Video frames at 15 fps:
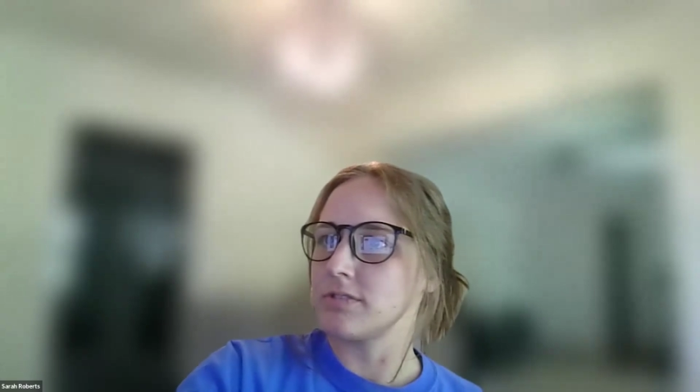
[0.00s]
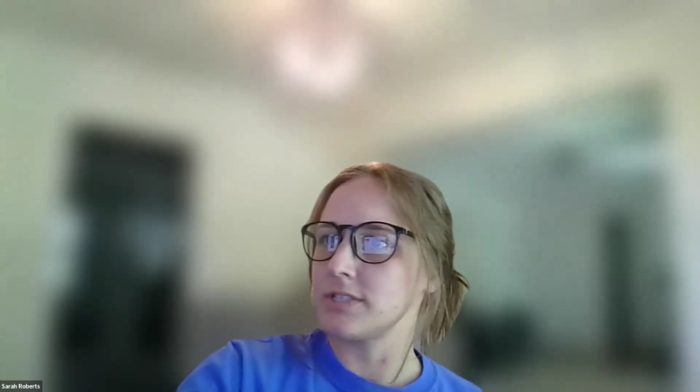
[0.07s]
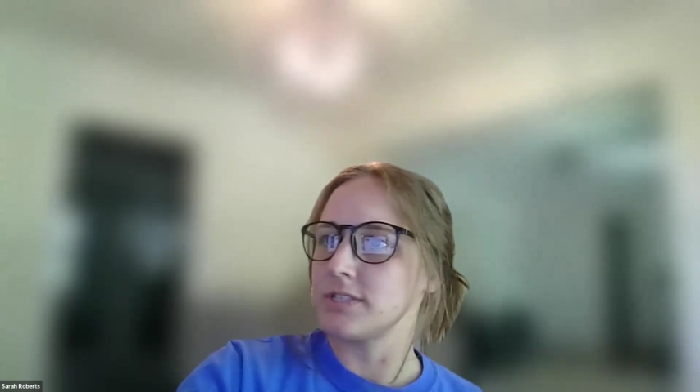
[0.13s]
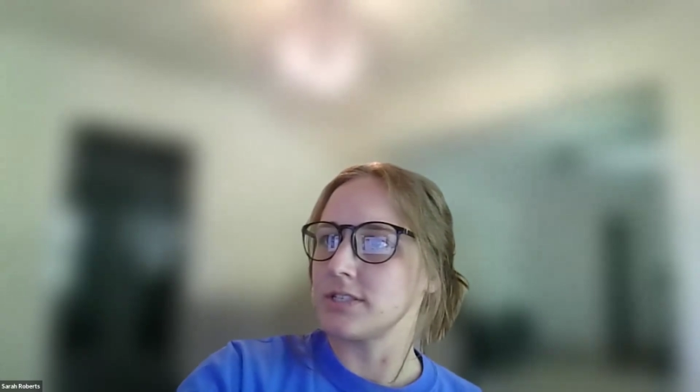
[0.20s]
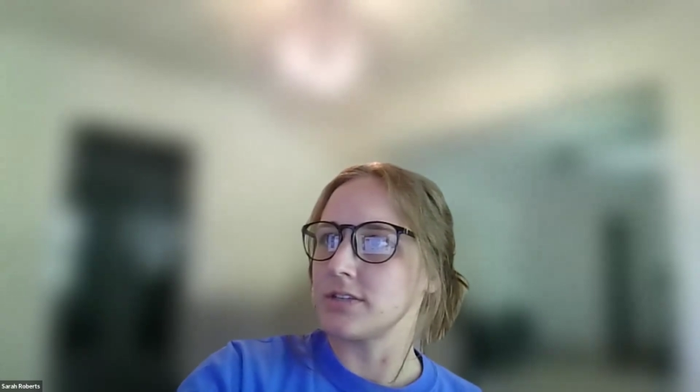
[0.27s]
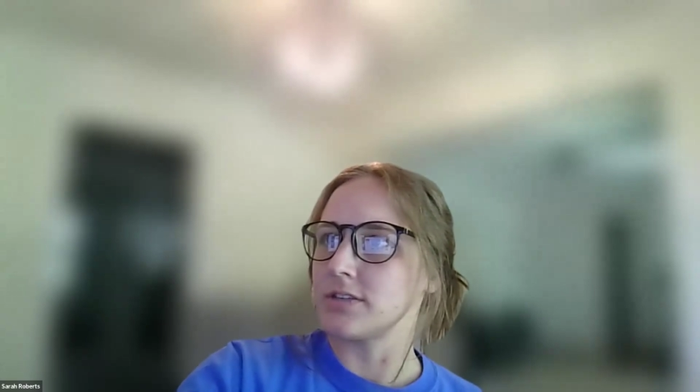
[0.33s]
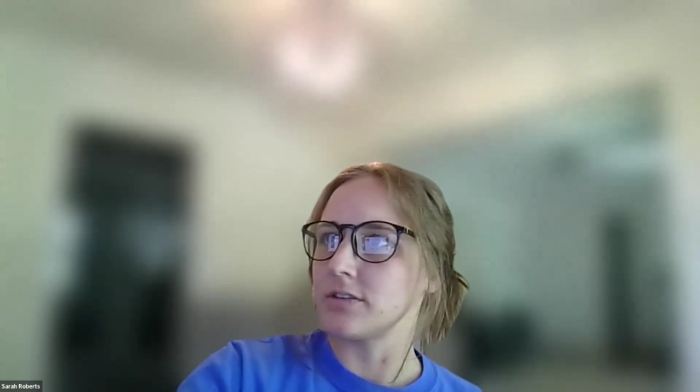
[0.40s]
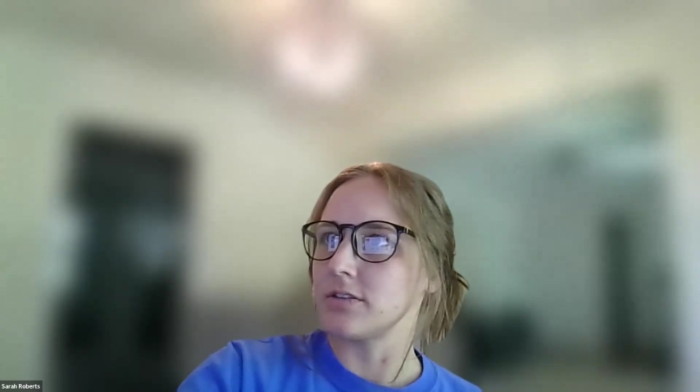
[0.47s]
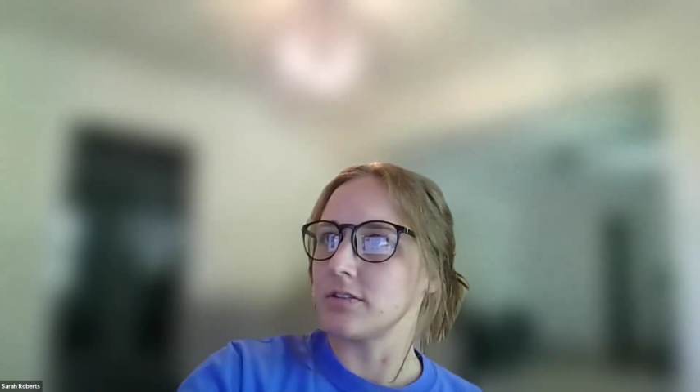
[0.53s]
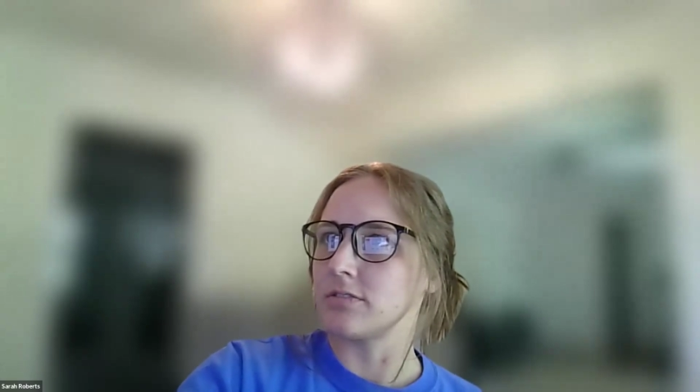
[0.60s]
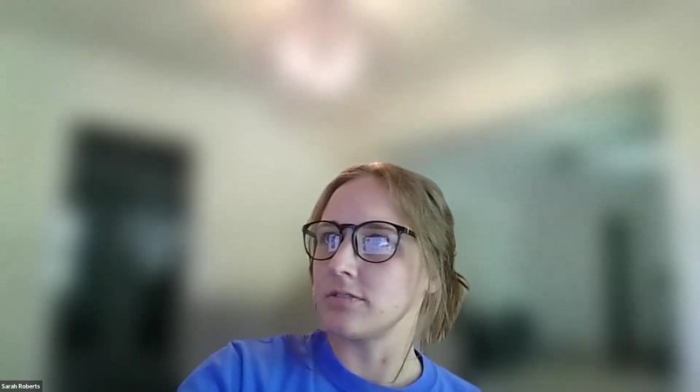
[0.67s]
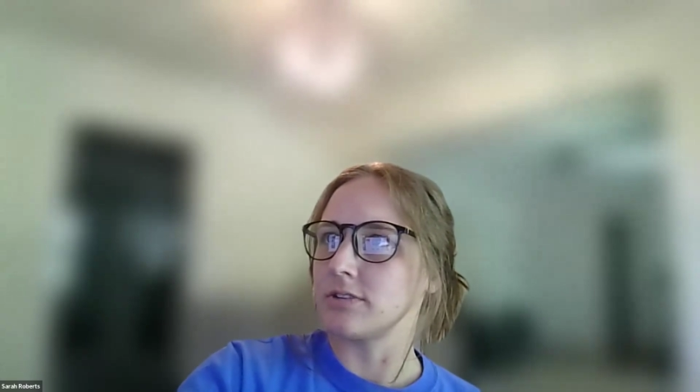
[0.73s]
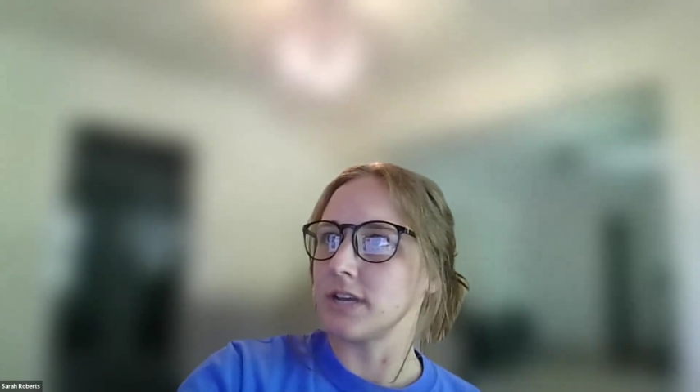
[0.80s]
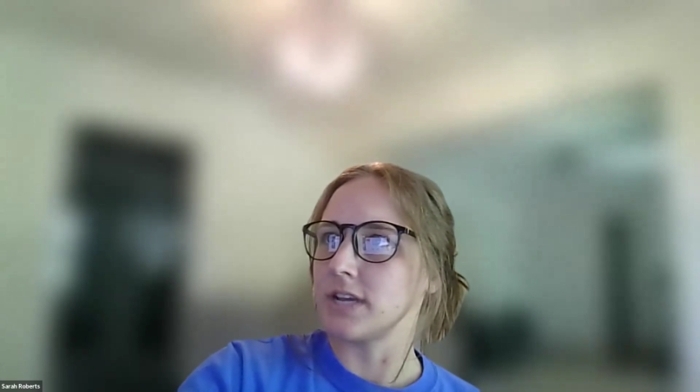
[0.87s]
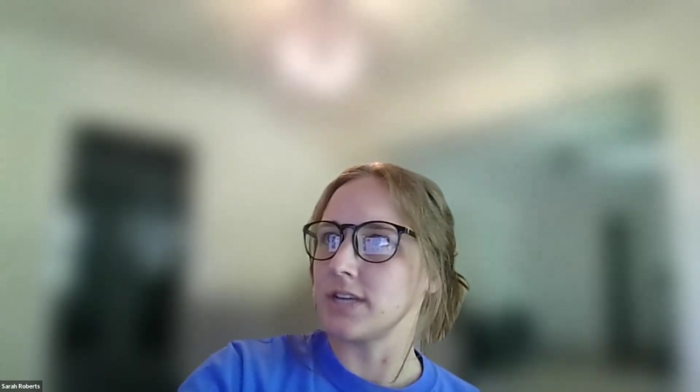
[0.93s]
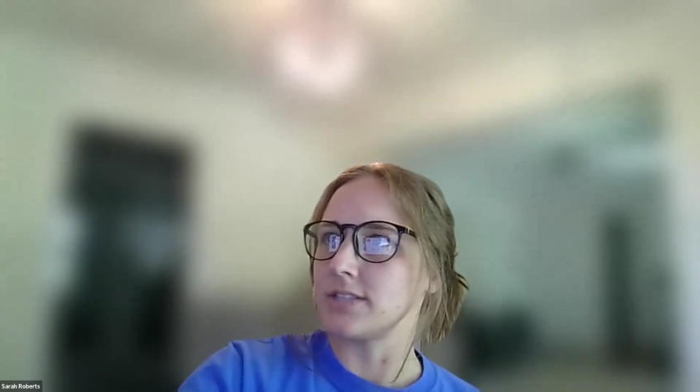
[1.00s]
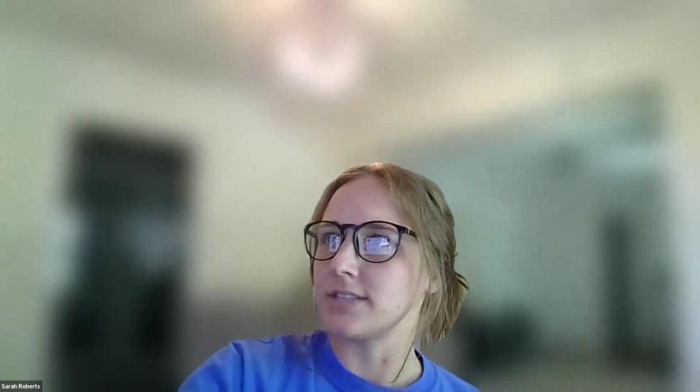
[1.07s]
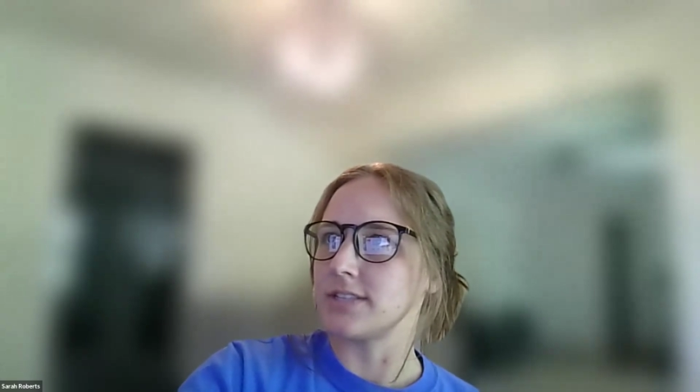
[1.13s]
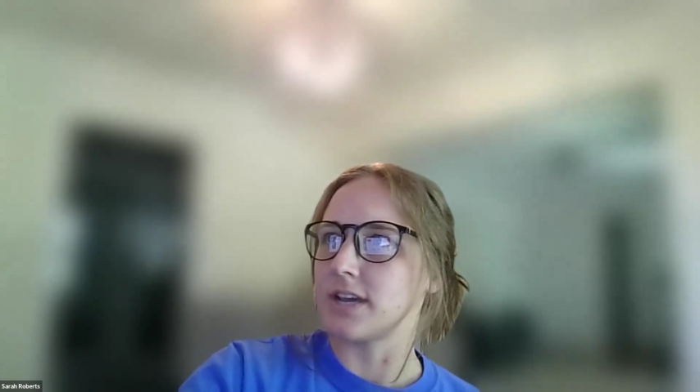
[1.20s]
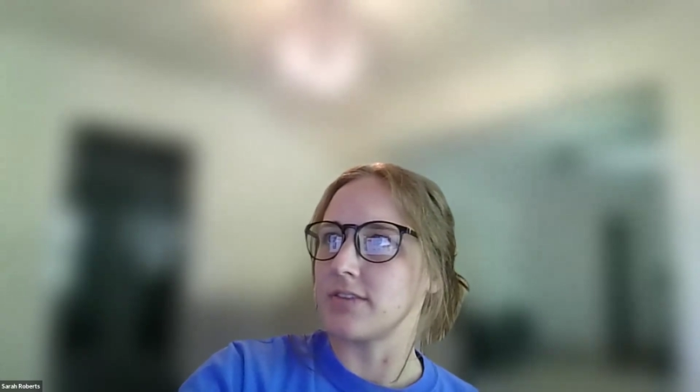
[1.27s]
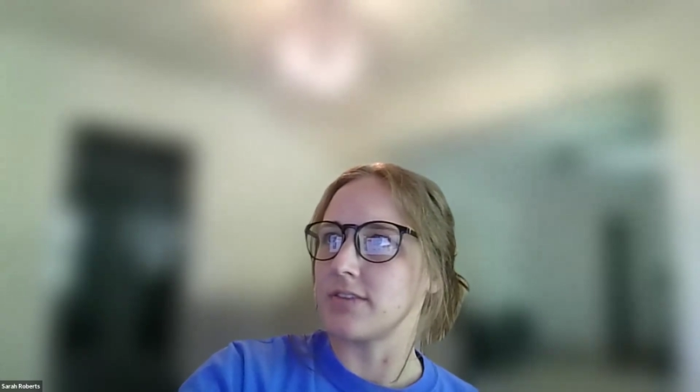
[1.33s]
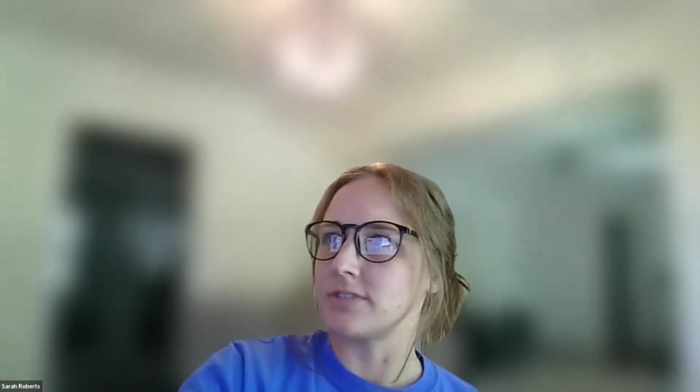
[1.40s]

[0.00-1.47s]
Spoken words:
still nice to